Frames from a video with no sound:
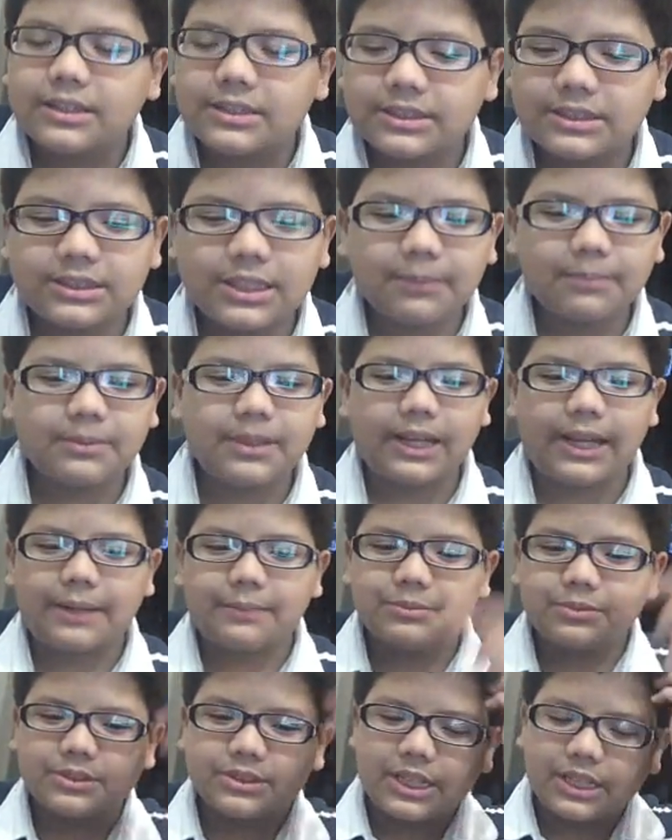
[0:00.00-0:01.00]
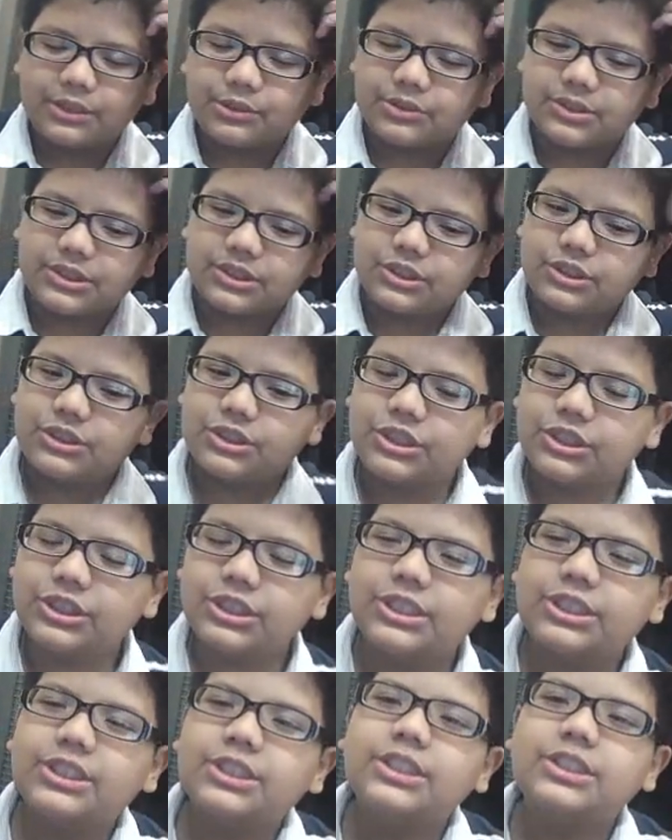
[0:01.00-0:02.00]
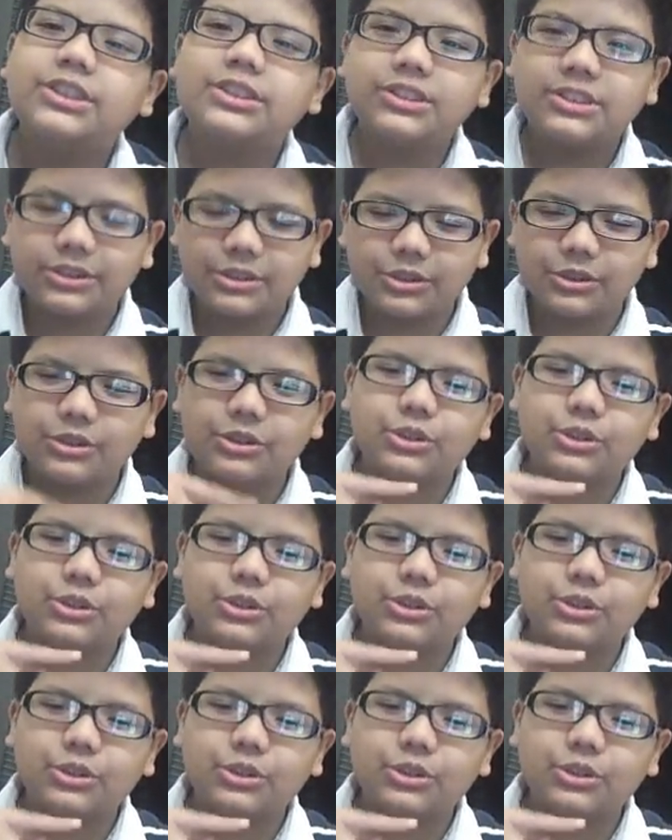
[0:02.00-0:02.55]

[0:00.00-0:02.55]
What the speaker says: Sometimes they're using cheese,